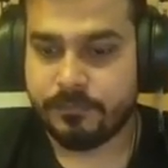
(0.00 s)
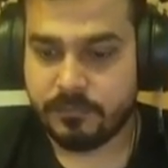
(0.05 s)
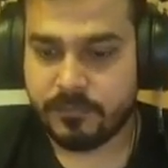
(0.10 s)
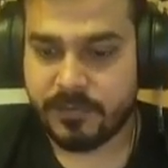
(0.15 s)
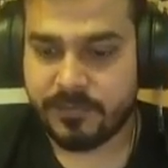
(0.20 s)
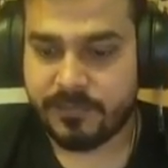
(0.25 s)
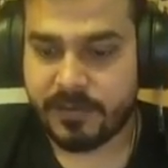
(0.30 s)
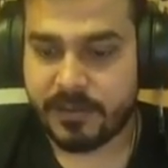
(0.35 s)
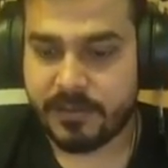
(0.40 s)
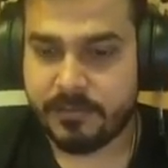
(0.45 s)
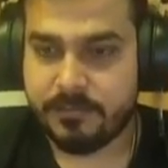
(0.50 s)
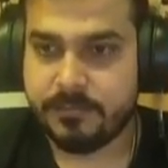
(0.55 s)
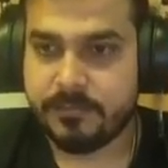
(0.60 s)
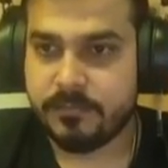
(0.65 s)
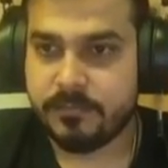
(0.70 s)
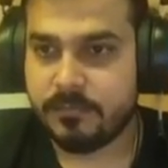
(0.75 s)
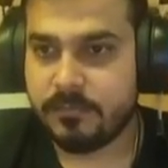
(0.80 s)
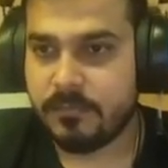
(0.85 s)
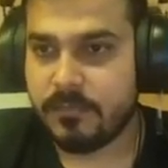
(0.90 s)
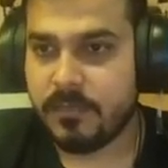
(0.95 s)
Perfect.
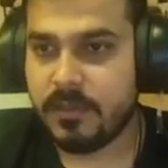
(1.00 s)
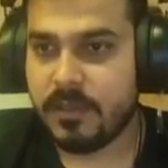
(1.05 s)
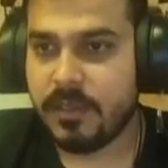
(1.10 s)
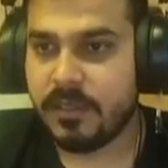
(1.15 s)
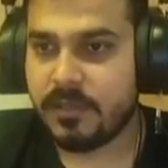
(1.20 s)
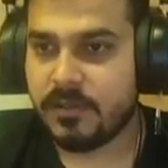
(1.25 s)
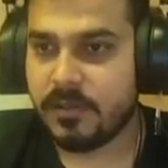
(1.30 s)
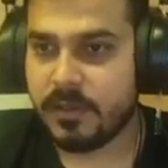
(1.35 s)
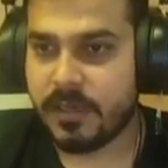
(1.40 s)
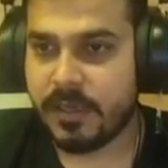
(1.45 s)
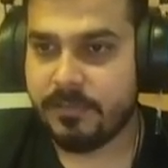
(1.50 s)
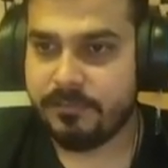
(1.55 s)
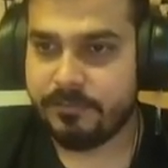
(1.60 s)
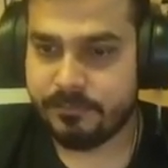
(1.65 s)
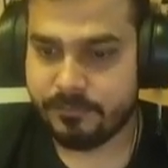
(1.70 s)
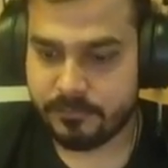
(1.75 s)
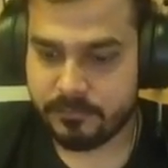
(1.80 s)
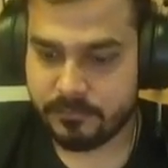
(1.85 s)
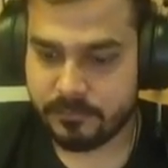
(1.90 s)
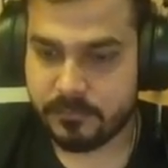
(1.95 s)
It's okay.
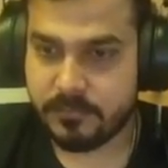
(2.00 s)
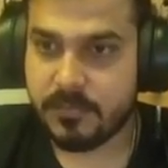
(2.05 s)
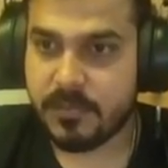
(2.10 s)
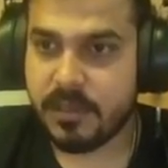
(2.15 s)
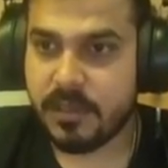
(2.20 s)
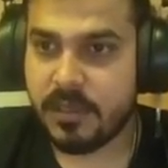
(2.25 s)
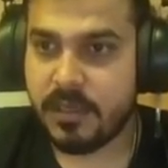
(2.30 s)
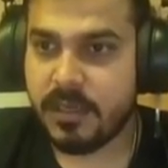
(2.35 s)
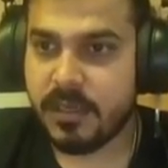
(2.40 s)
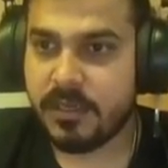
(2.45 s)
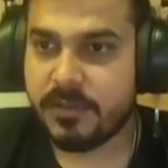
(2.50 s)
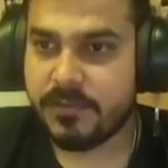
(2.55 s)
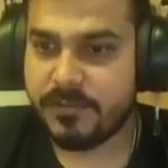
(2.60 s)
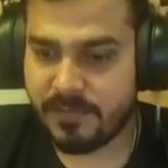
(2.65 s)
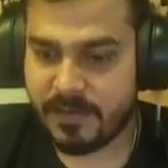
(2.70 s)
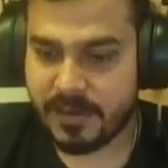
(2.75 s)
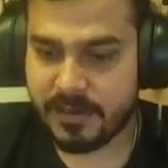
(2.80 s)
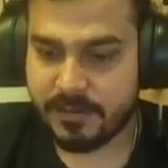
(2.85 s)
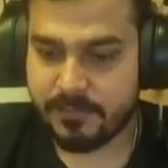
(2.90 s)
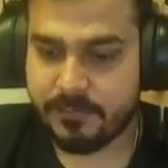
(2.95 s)
It's
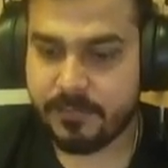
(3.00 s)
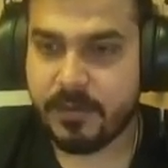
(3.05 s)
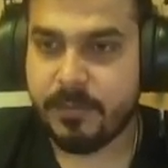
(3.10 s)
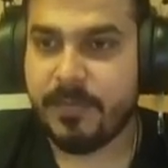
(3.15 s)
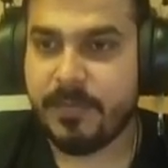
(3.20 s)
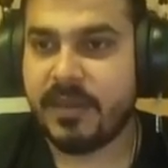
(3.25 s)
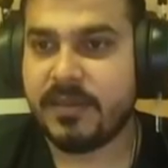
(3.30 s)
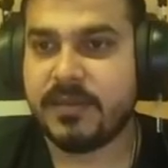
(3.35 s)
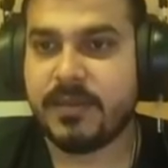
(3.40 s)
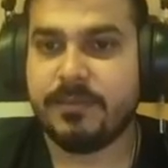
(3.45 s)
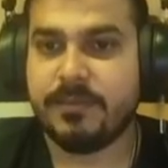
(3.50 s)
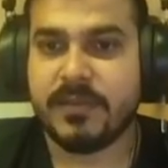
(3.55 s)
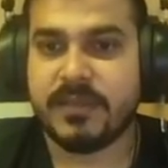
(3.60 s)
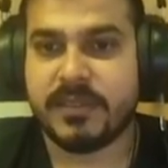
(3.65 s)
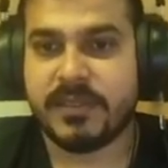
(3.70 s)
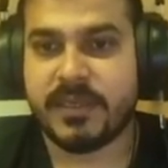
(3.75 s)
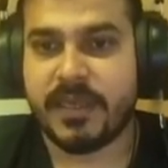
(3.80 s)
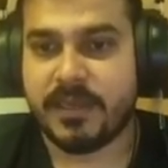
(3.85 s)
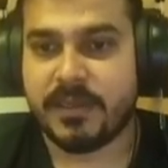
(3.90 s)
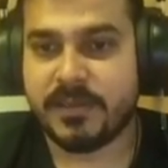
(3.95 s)
fine. We make some
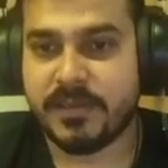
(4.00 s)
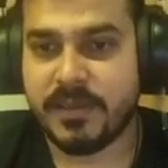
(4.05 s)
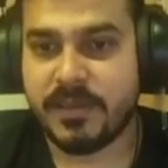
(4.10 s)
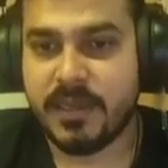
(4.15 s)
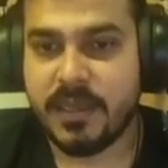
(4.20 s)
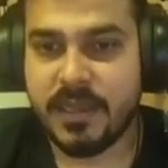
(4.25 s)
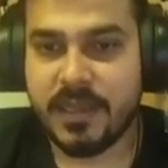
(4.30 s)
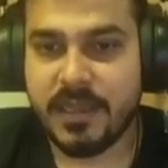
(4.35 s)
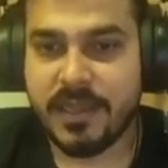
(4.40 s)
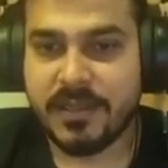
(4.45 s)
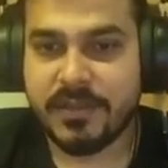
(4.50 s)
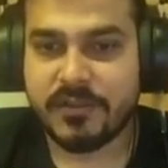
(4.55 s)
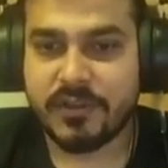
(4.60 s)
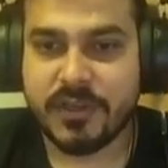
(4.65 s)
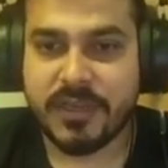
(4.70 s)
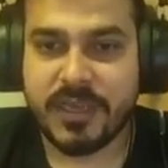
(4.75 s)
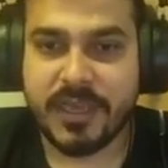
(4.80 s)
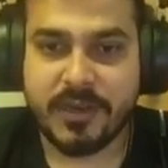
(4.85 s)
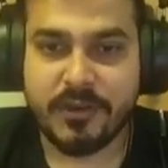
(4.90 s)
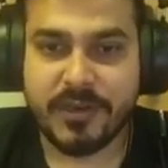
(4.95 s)
mistakes.
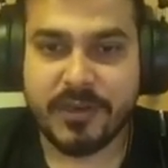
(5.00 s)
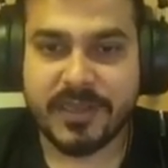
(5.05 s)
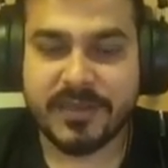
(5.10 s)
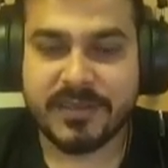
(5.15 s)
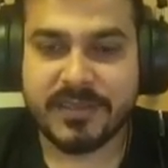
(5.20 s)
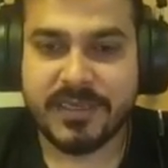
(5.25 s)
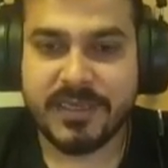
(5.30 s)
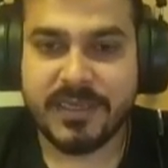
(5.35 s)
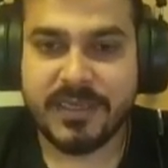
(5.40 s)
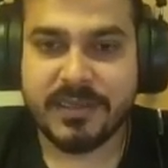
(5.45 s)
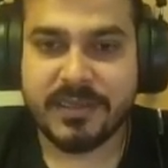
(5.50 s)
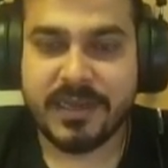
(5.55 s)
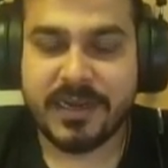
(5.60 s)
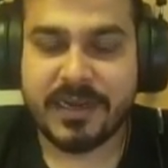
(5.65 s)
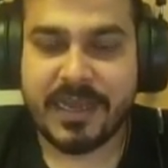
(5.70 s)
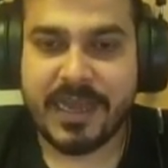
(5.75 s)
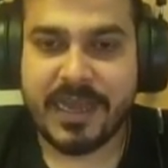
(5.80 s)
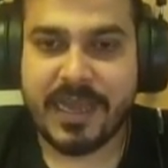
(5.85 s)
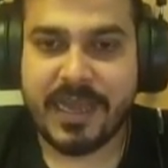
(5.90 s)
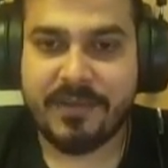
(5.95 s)
So here you can see
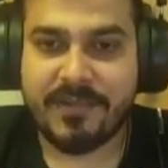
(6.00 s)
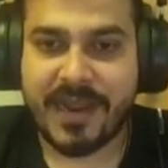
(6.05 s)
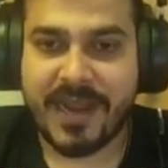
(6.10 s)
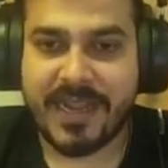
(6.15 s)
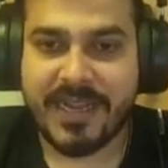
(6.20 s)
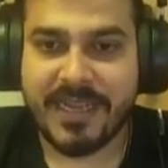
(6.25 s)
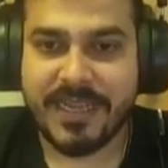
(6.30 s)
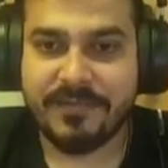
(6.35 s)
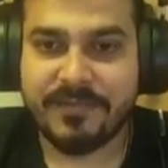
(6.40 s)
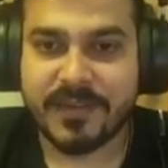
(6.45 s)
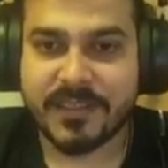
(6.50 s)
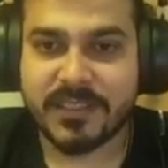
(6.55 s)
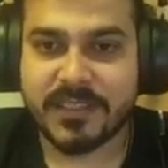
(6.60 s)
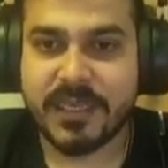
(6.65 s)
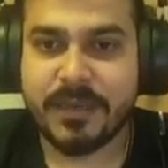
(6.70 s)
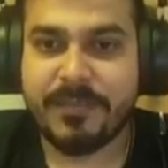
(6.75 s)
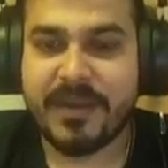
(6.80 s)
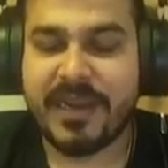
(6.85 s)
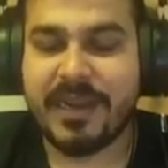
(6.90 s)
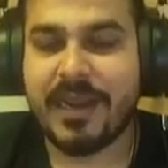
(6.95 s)
that I have ID, first
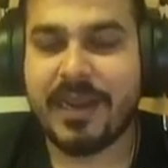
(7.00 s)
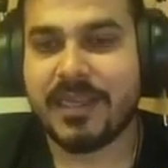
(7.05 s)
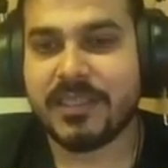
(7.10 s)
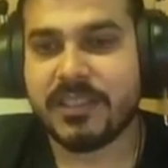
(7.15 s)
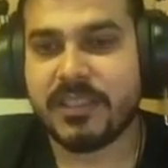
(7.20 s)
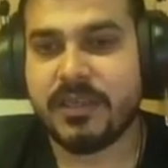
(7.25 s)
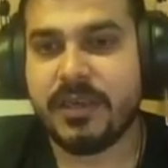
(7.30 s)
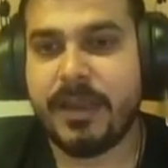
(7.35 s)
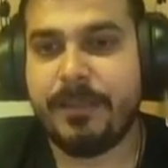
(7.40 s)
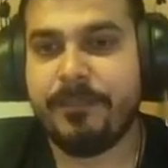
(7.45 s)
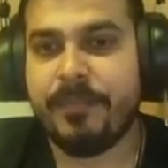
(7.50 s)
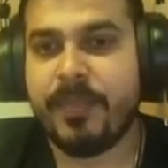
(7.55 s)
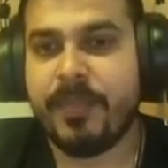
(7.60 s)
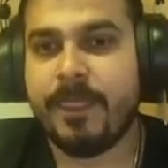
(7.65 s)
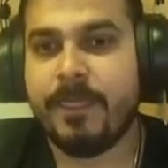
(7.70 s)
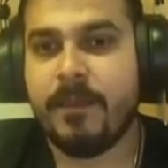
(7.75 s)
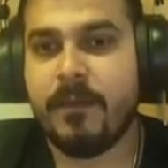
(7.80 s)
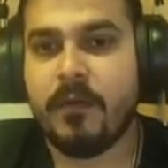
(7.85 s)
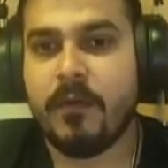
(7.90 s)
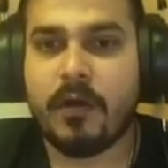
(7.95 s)
name and last name.
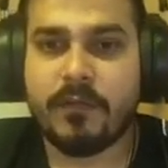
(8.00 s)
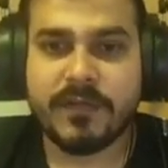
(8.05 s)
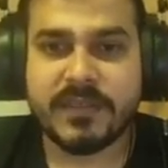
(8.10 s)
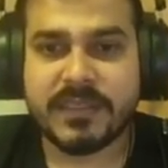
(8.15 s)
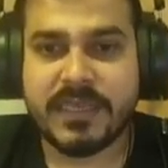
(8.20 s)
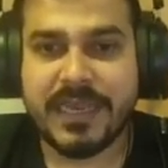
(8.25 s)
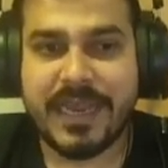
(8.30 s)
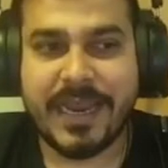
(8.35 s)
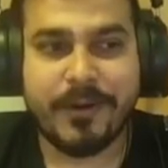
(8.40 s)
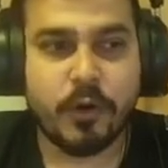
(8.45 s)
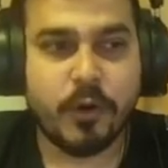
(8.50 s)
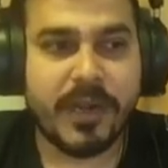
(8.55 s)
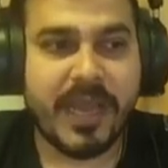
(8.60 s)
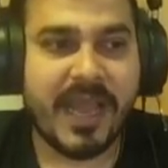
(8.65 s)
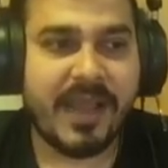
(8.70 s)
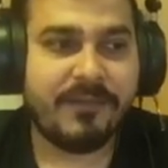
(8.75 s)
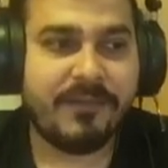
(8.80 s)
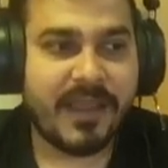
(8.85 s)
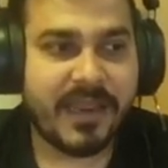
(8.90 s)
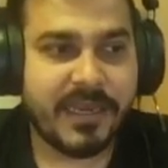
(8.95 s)
Obviously, I don't
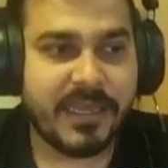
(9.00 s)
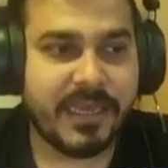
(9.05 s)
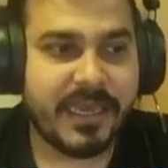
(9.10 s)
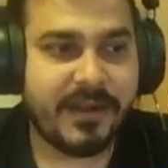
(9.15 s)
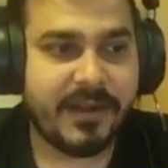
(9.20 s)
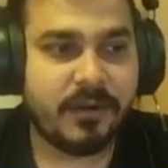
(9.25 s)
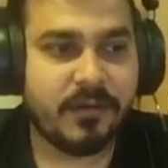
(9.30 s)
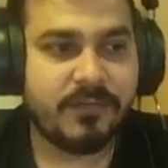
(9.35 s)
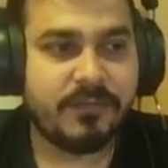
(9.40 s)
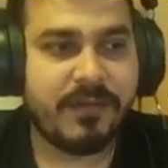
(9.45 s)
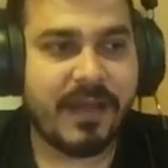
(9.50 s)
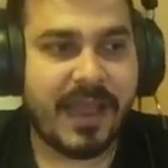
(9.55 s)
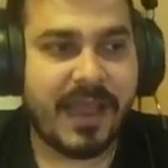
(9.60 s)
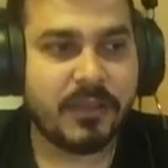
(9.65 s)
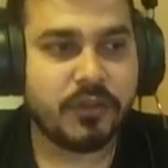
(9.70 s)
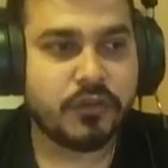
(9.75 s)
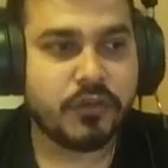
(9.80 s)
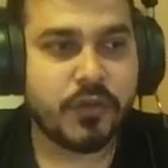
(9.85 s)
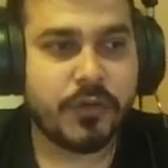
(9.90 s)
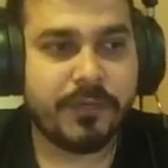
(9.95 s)
have any kind of
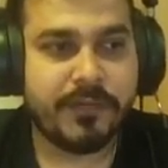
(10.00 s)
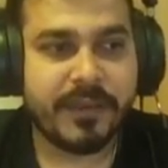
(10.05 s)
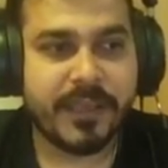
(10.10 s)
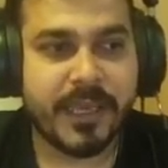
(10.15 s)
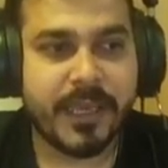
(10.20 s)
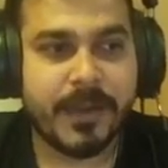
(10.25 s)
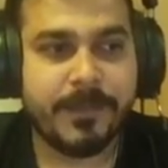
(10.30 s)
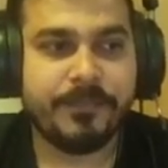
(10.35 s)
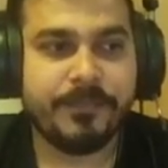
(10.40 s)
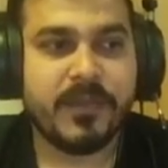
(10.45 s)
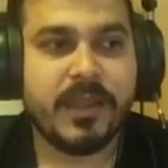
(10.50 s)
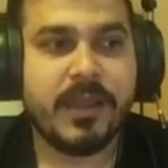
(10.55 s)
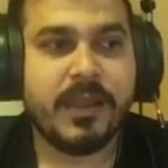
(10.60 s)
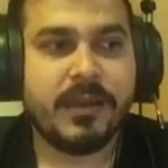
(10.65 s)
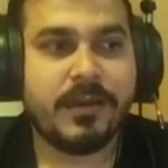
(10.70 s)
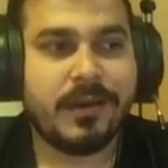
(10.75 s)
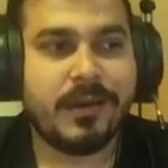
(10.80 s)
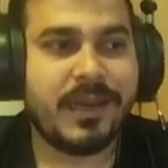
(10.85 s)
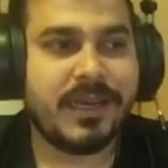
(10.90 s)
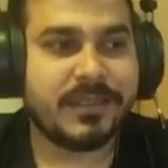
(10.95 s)
values over here.
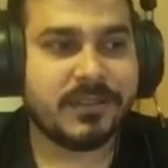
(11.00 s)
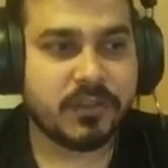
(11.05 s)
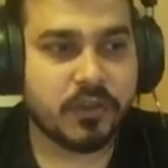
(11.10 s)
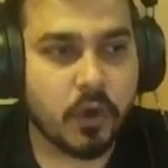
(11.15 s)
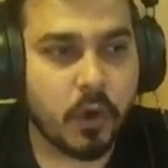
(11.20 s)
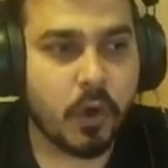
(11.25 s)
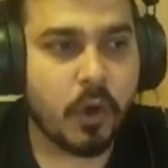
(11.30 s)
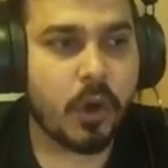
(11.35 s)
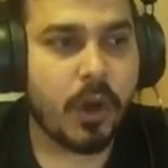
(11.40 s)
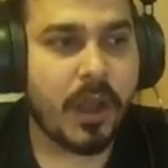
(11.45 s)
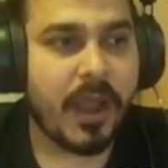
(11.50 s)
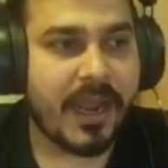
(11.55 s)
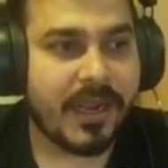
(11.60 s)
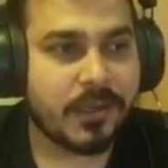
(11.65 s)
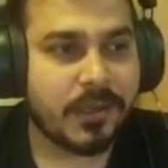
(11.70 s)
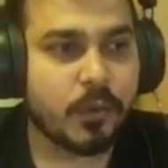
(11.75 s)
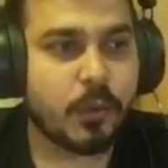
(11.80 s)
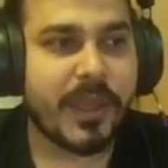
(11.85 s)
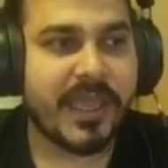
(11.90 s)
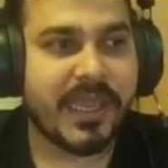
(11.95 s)
Now let's go and
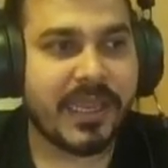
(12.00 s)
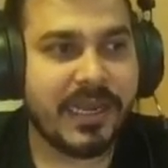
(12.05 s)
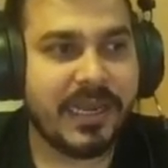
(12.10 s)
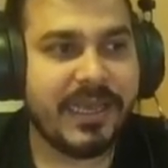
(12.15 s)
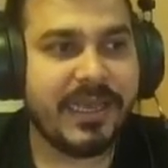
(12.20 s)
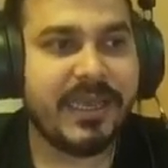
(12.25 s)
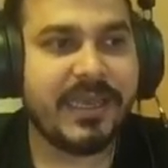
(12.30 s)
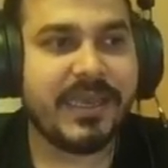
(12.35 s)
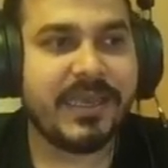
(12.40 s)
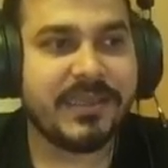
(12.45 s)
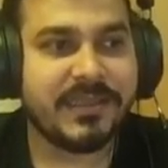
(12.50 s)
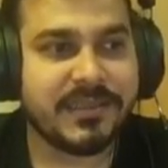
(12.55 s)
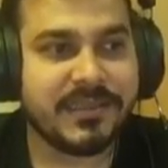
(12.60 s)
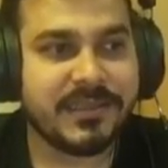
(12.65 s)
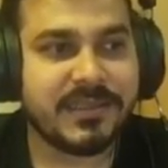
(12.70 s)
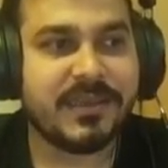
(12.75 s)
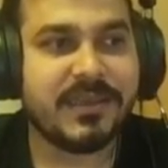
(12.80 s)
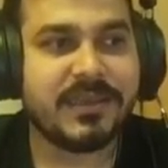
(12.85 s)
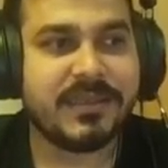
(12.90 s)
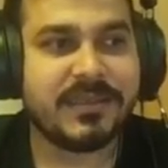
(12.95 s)
quickly
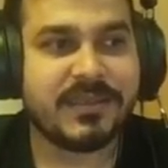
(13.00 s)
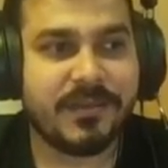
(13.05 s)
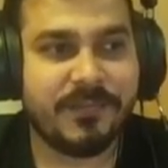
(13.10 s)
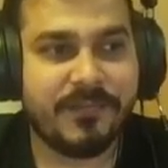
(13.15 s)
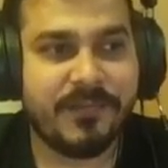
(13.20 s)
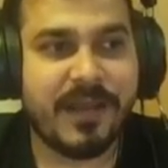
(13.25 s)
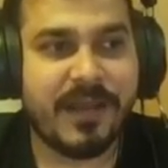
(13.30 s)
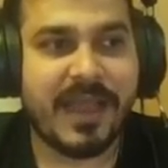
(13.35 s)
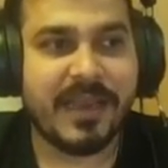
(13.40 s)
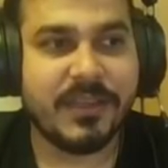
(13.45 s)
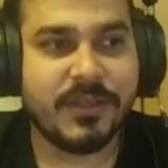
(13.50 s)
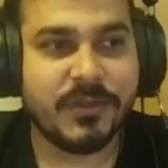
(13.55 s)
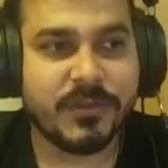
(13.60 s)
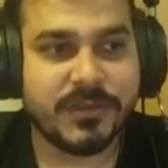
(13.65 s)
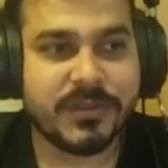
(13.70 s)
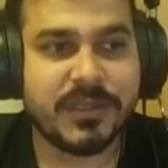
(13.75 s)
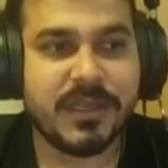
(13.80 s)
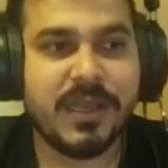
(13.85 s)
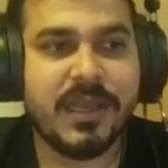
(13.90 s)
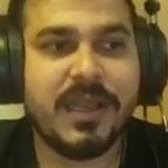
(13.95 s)
insert some values.